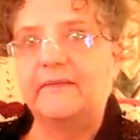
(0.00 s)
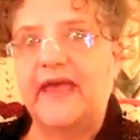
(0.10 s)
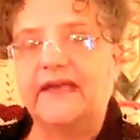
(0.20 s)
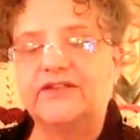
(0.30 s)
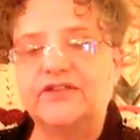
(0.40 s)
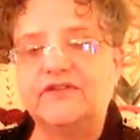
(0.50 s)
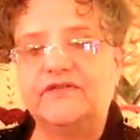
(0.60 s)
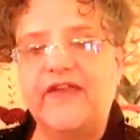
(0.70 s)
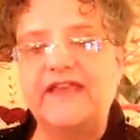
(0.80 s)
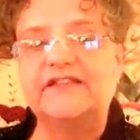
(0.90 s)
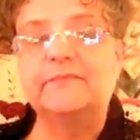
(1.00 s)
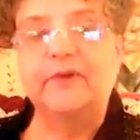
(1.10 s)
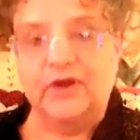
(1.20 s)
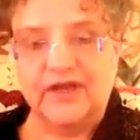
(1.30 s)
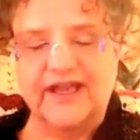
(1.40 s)

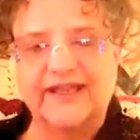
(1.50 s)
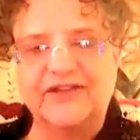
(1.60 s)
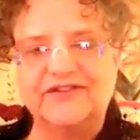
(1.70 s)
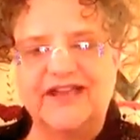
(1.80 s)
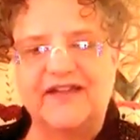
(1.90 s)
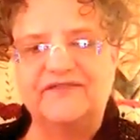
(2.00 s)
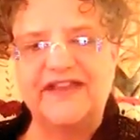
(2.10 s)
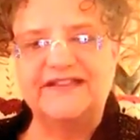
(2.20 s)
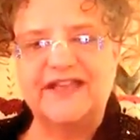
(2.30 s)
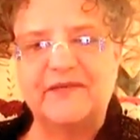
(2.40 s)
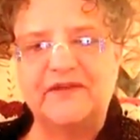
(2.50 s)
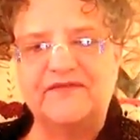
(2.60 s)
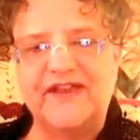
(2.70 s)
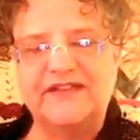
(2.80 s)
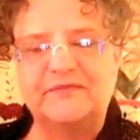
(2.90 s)
Facebook. I couldn't got FaceTime
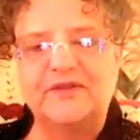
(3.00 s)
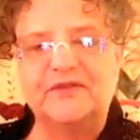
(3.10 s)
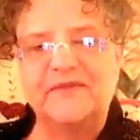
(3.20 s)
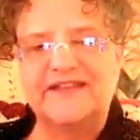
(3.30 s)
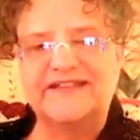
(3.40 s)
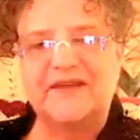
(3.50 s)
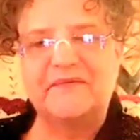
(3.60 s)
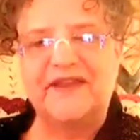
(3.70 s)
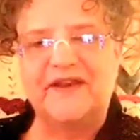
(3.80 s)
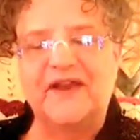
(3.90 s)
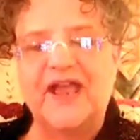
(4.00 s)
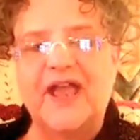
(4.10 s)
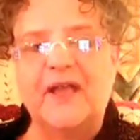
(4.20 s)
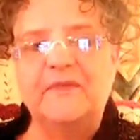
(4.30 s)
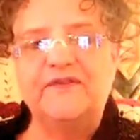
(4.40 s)
and Facebook mixed up there.
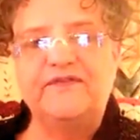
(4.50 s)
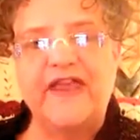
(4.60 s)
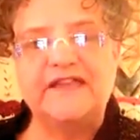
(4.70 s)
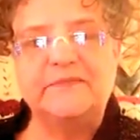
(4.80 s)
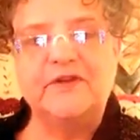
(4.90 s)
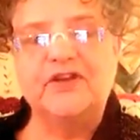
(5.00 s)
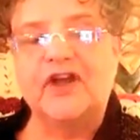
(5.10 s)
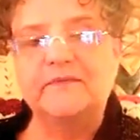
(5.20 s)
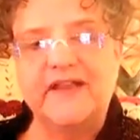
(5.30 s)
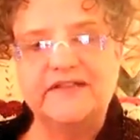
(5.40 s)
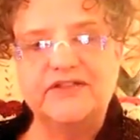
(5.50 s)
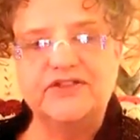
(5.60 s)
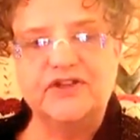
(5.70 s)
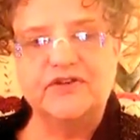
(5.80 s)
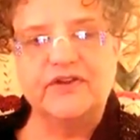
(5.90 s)
But Facebook on
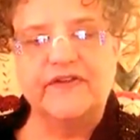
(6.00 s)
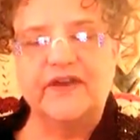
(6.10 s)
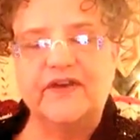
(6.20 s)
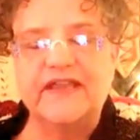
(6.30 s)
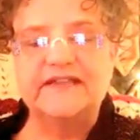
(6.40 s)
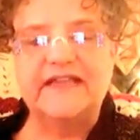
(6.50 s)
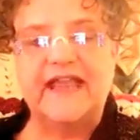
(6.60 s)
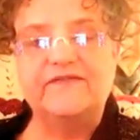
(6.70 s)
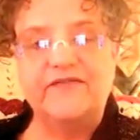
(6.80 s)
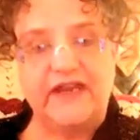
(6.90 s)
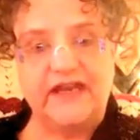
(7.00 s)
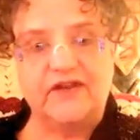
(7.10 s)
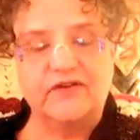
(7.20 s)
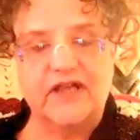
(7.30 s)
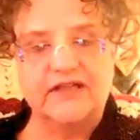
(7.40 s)
Messenger, there is a
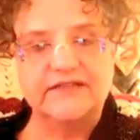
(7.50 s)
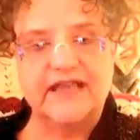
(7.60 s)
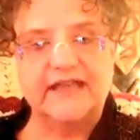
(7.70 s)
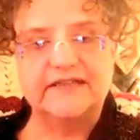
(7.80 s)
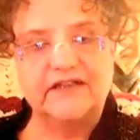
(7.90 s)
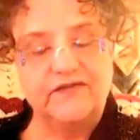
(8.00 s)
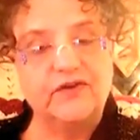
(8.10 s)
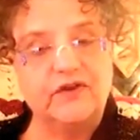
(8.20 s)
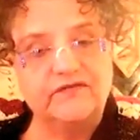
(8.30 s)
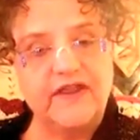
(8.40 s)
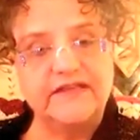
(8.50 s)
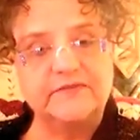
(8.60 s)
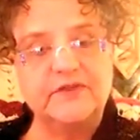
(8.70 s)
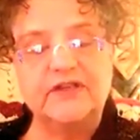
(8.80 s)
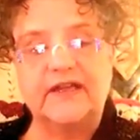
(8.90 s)
video contact. And if you're on
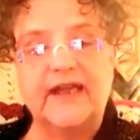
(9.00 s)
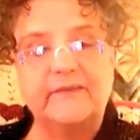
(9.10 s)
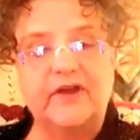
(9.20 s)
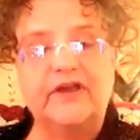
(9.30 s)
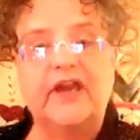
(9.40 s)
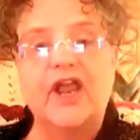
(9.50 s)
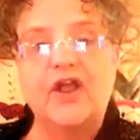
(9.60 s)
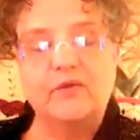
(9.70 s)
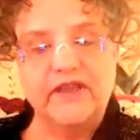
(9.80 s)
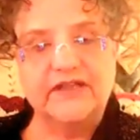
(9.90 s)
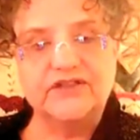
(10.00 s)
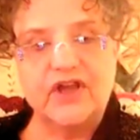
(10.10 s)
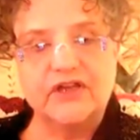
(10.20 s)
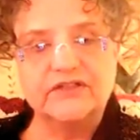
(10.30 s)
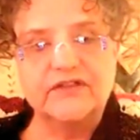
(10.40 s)
Facebook and I'm on it, we can
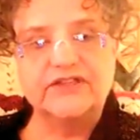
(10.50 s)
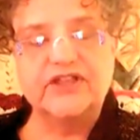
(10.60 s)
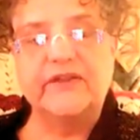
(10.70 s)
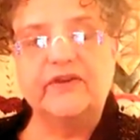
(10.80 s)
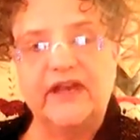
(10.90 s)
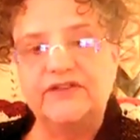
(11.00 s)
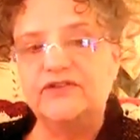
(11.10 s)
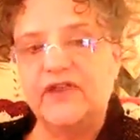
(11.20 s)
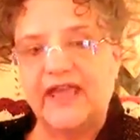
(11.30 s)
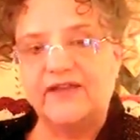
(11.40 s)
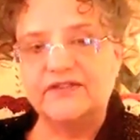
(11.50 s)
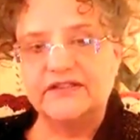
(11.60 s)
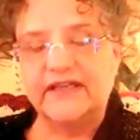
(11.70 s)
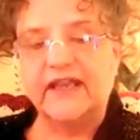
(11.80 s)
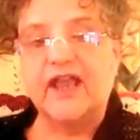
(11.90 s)
talk to each other and do
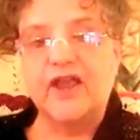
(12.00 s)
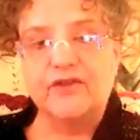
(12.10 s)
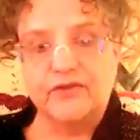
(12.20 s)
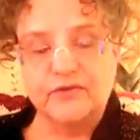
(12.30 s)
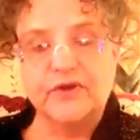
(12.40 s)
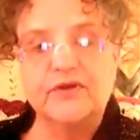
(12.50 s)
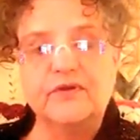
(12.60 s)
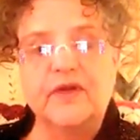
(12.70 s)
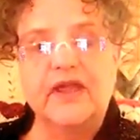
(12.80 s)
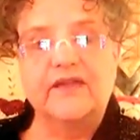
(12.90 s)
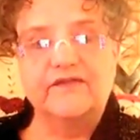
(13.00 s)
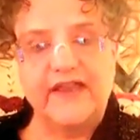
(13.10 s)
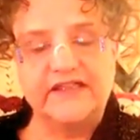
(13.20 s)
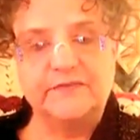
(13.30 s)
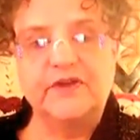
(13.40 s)
counseling through
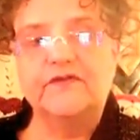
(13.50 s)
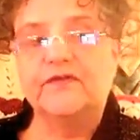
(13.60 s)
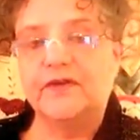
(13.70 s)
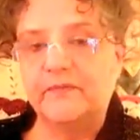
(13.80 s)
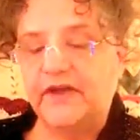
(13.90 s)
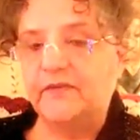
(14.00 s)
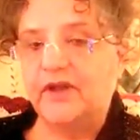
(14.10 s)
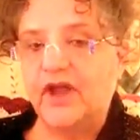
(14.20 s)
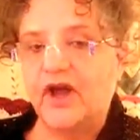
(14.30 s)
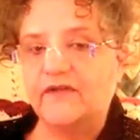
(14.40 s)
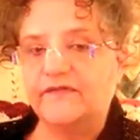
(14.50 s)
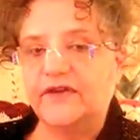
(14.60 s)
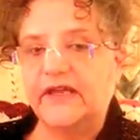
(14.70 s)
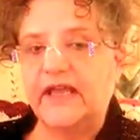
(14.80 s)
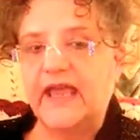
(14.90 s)
Facebook for a minimal
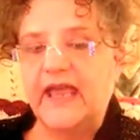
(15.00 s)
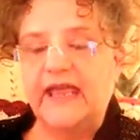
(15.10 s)
offering.